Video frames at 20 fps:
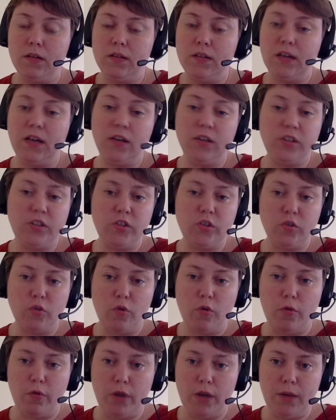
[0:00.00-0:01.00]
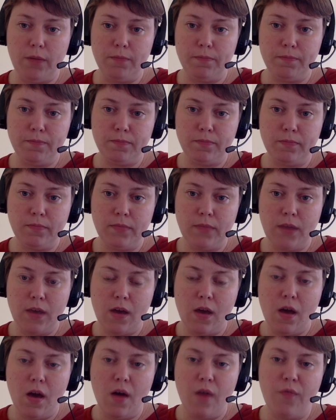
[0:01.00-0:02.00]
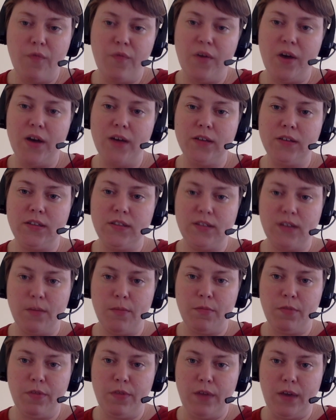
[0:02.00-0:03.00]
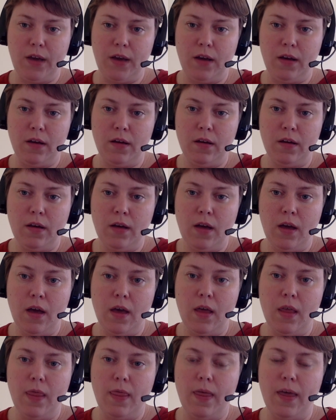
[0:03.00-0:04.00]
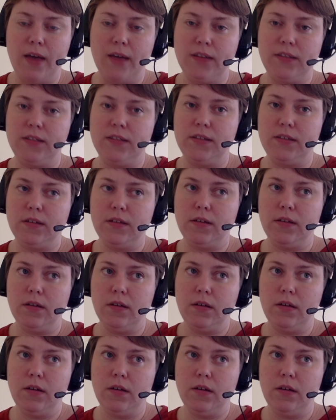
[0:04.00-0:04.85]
tell a story, find something that's